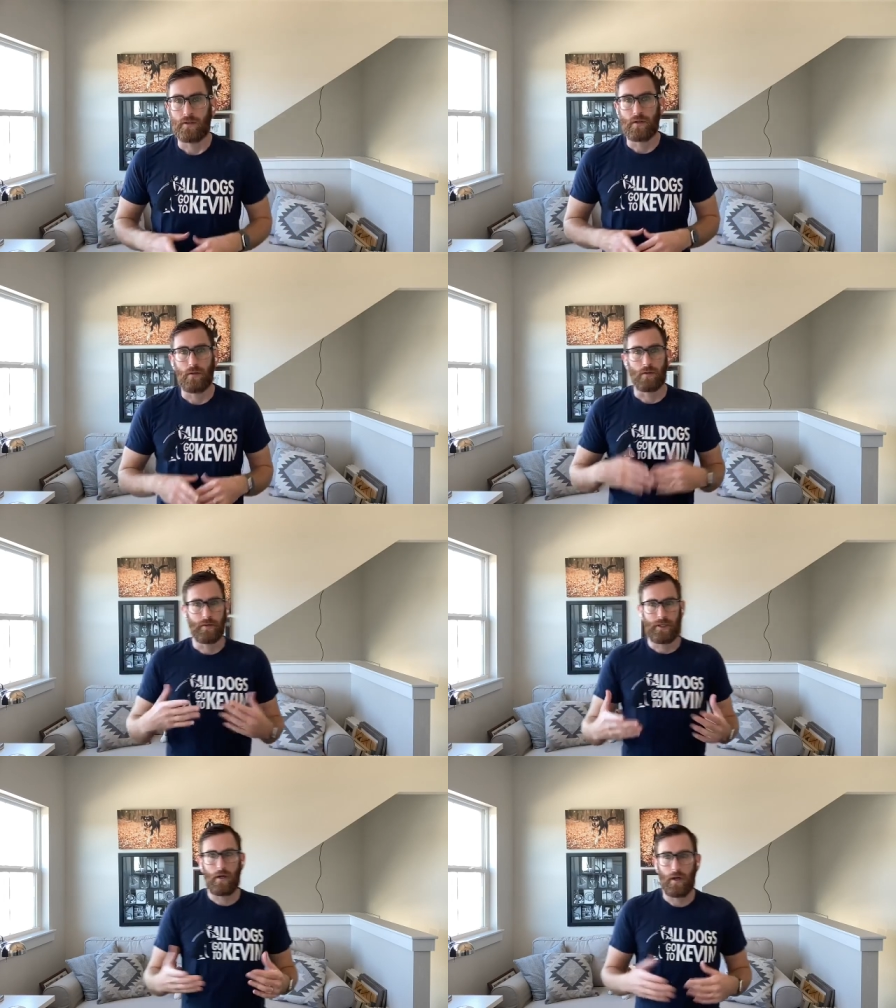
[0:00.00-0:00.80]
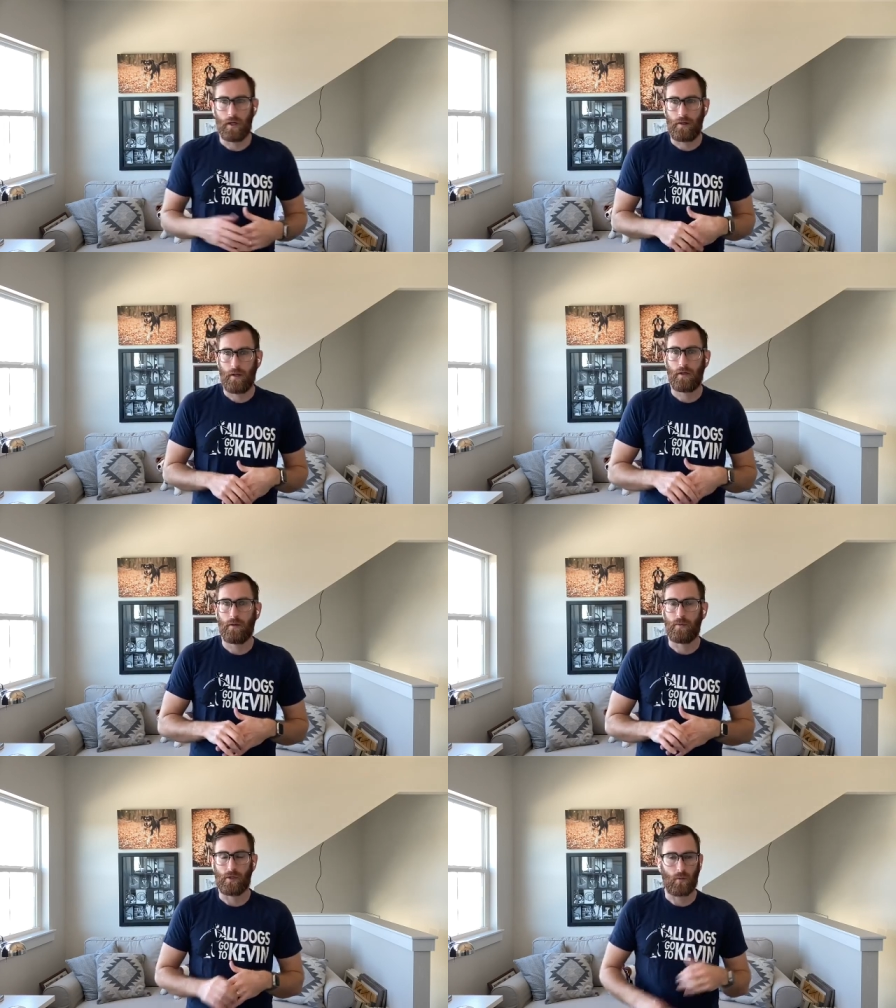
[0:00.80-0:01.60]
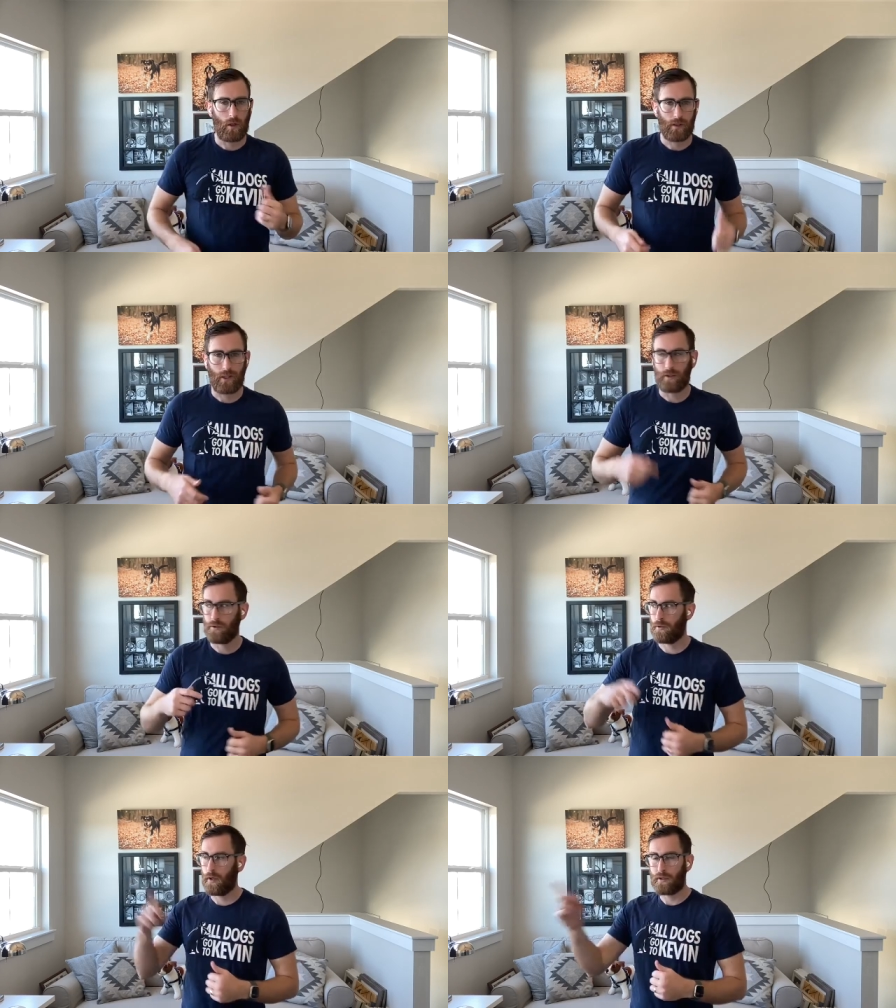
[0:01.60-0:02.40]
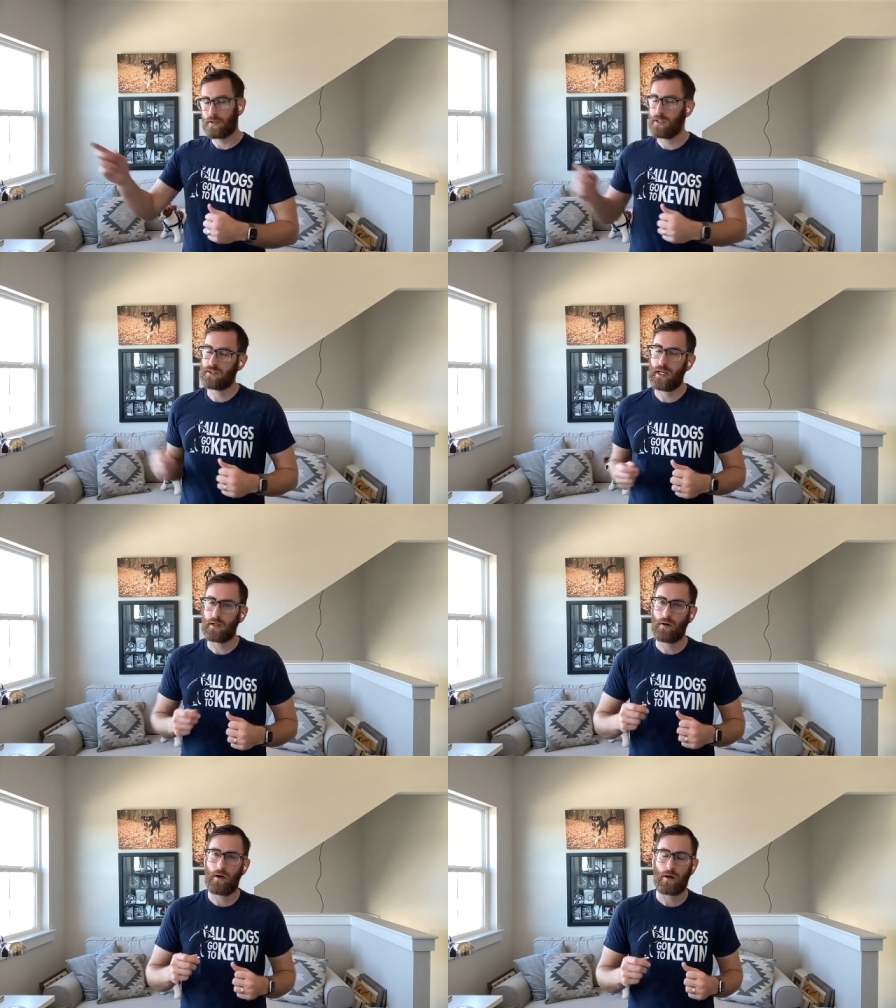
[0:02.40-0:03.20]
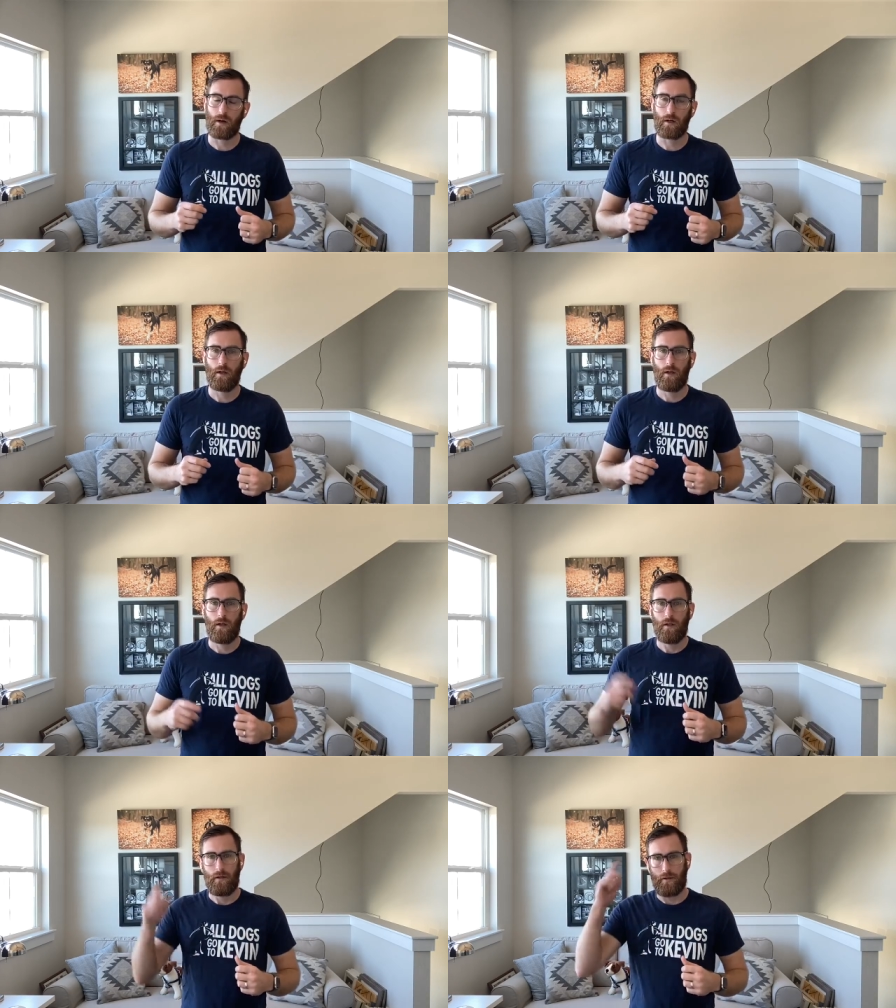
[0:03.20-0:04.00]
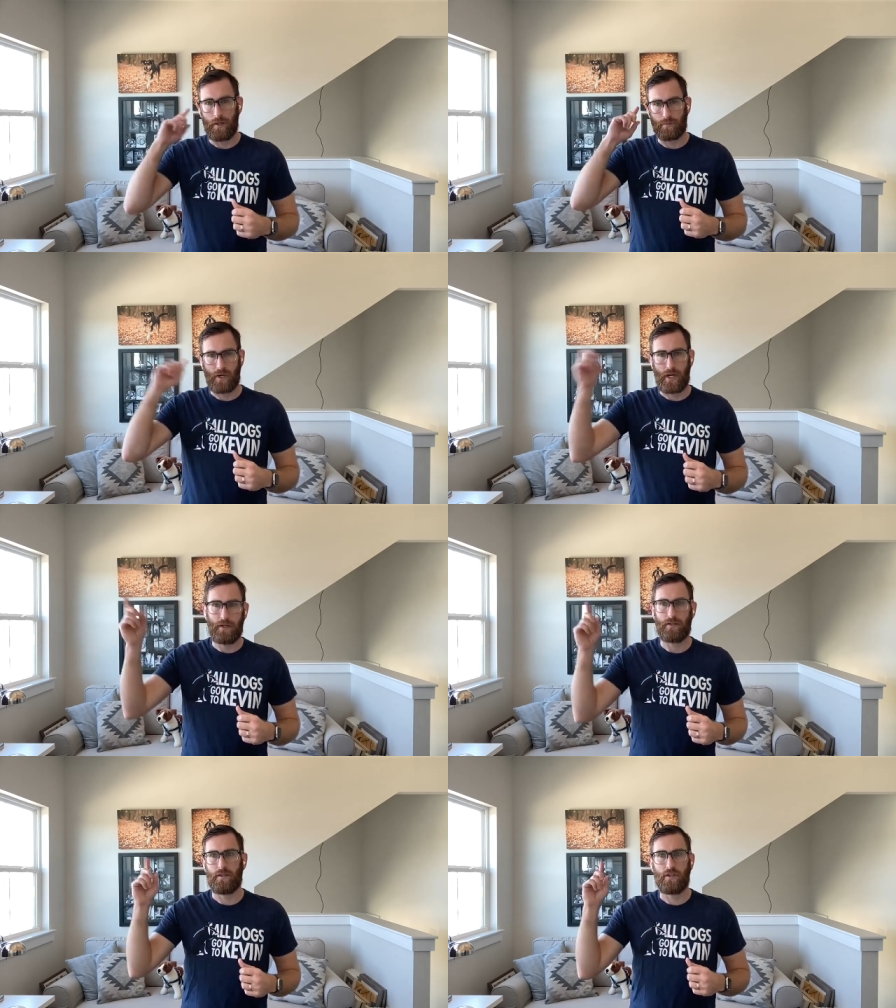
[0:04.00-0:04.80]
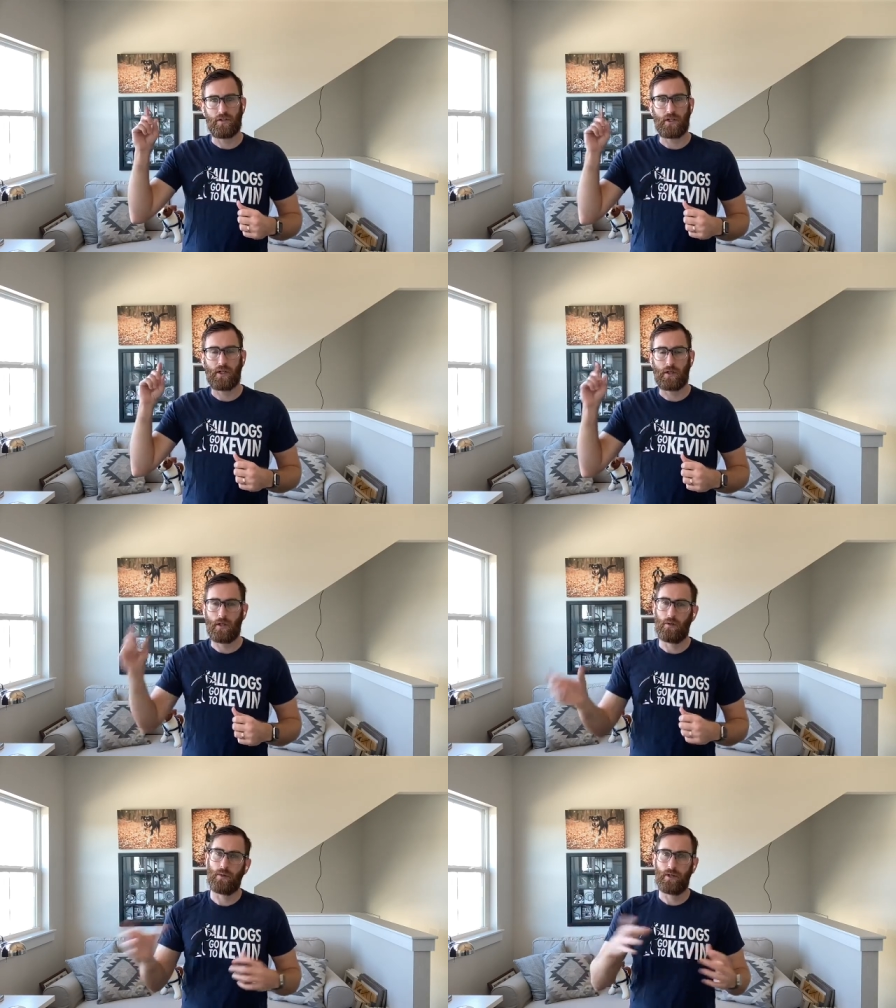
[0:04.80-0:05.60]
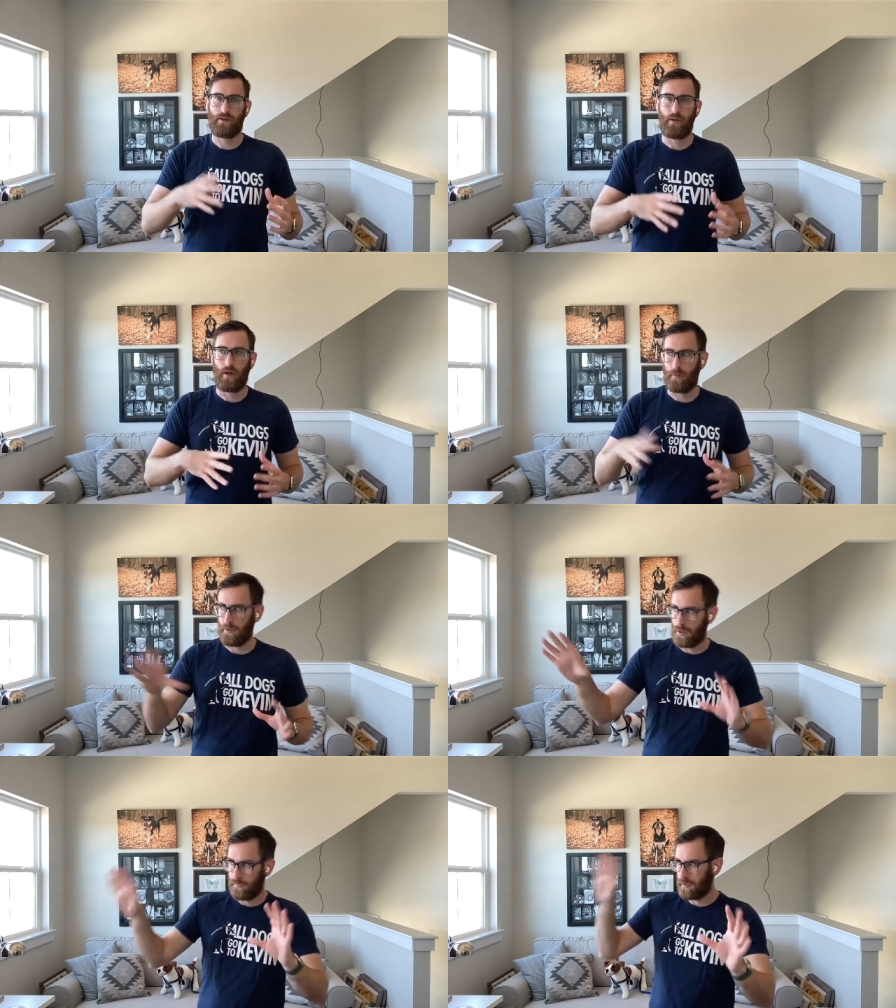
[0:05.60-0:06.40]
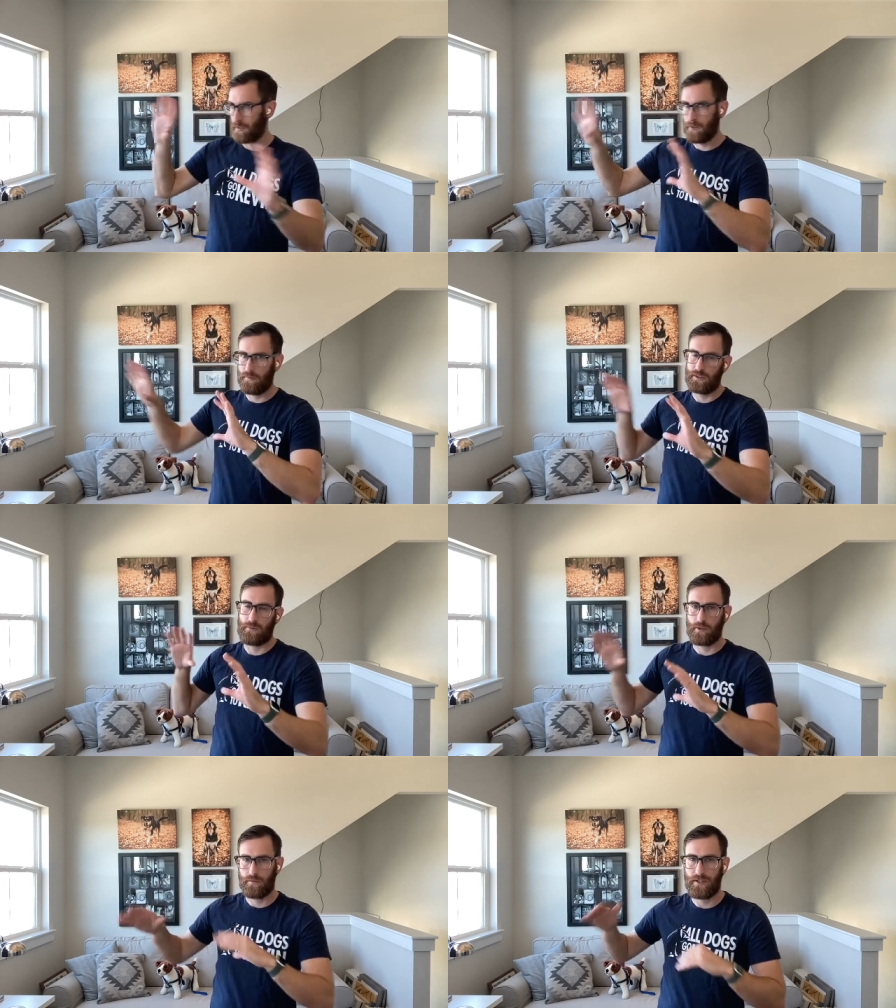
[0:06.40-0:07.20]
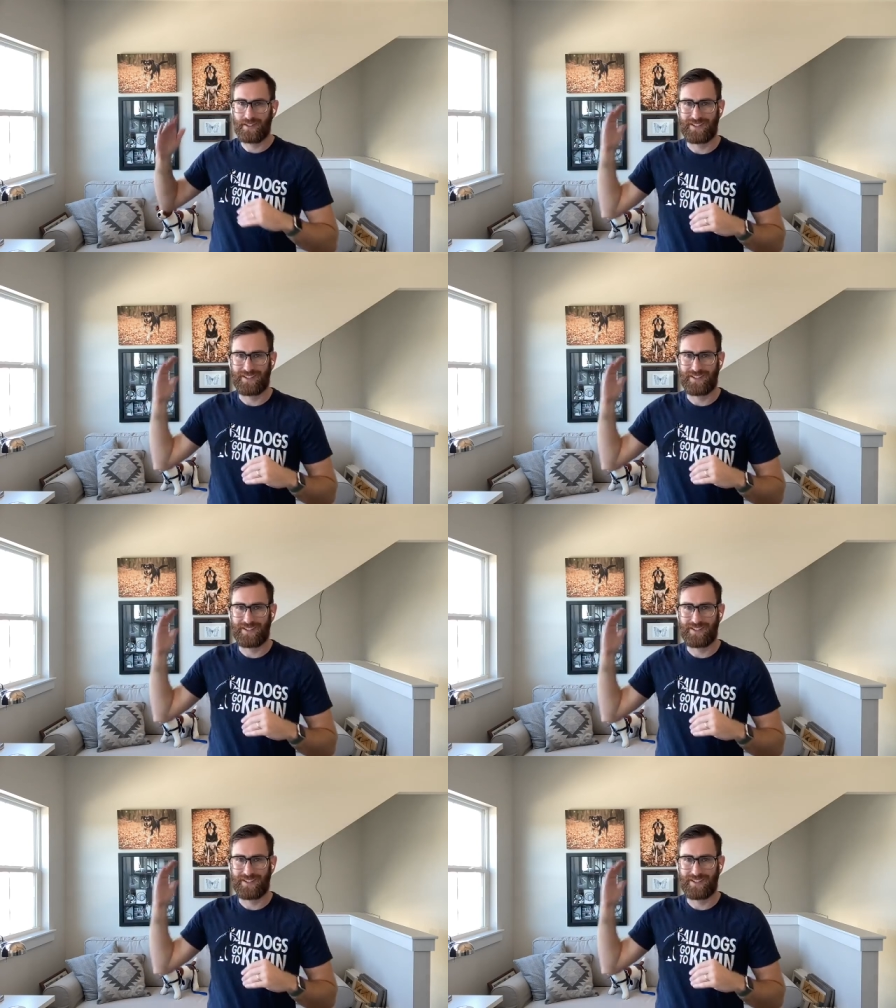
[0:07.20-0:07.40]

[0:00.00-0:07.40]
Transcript: So early on, when you're walking and your dog sees that car, their brain is initially going to go with, I'm nervous, I'm nervous, I'm nervous.